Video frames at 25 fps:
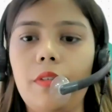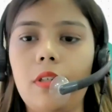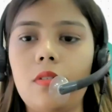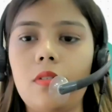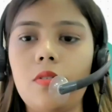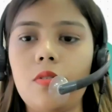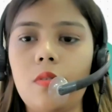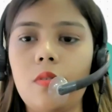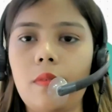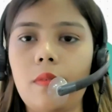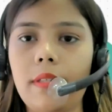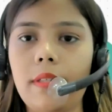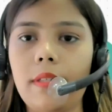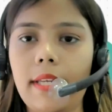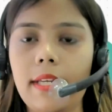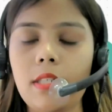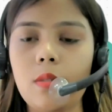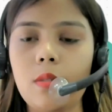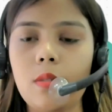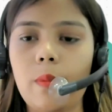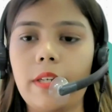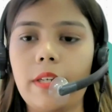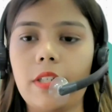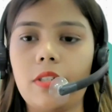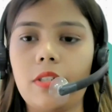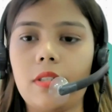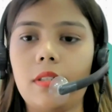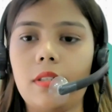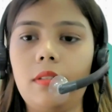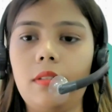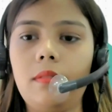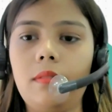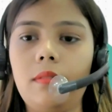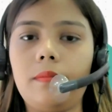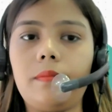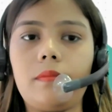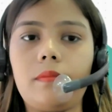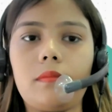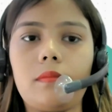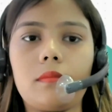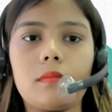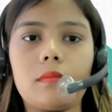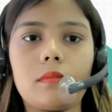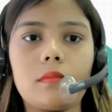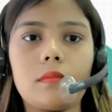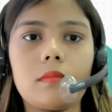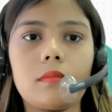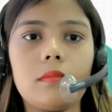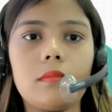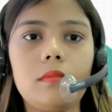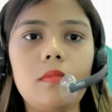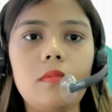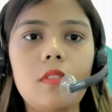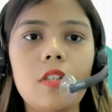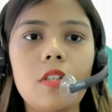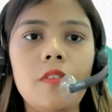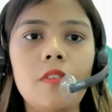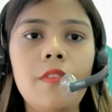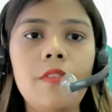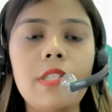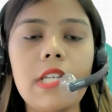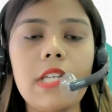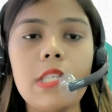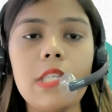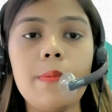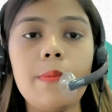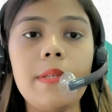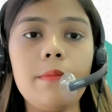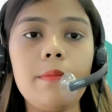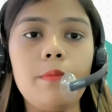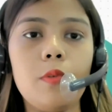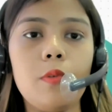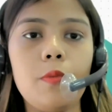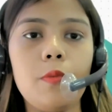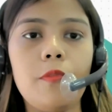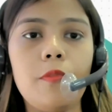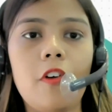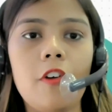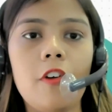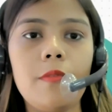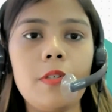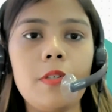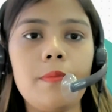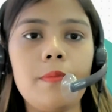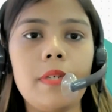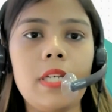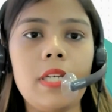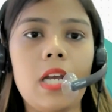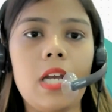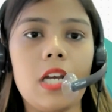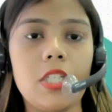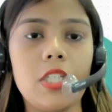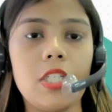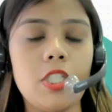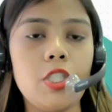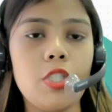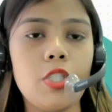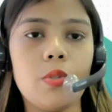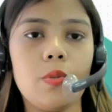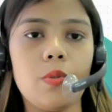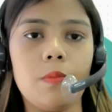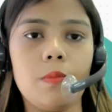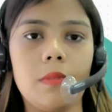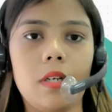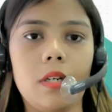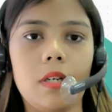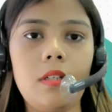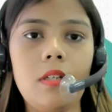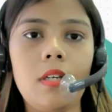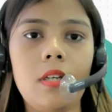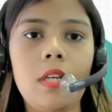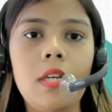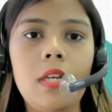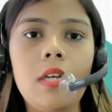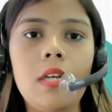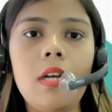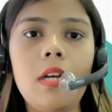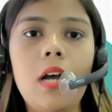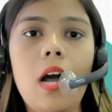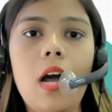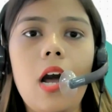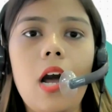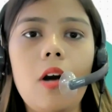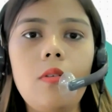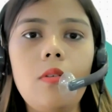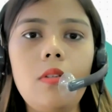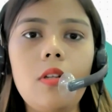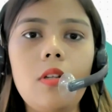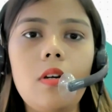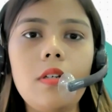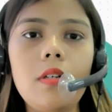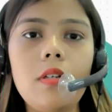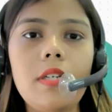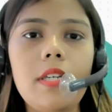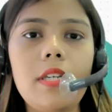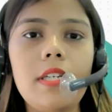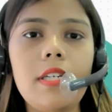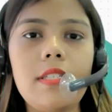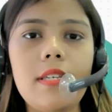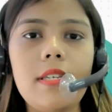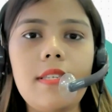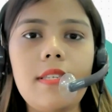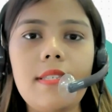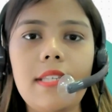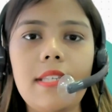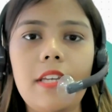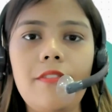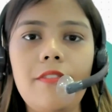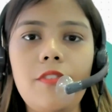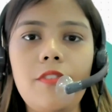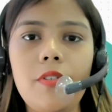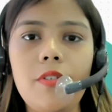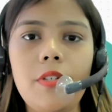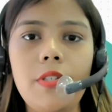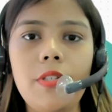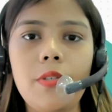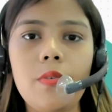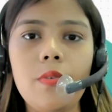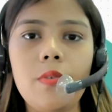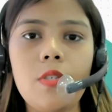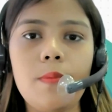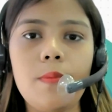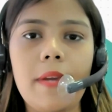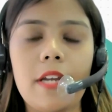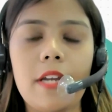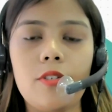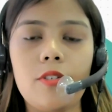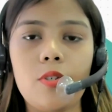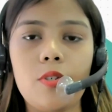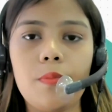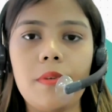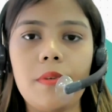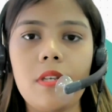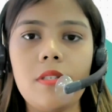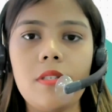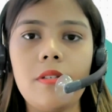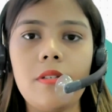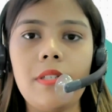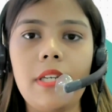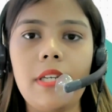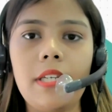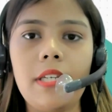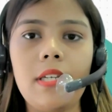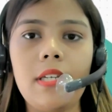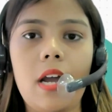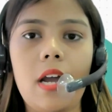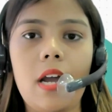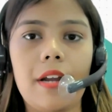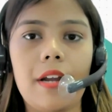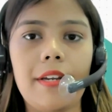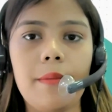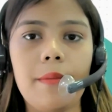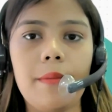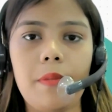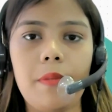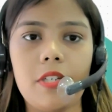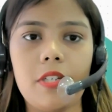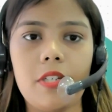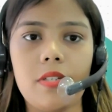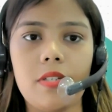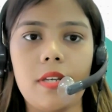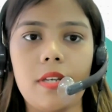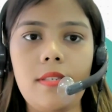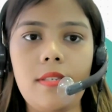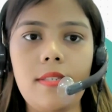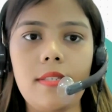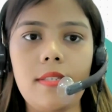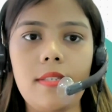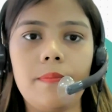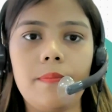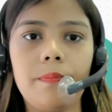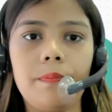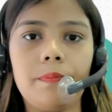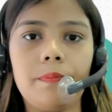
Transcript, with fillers: on to our next question, which has been put forward by Ashish Kumar. How long it is safe to use pantoprazole in RA patients?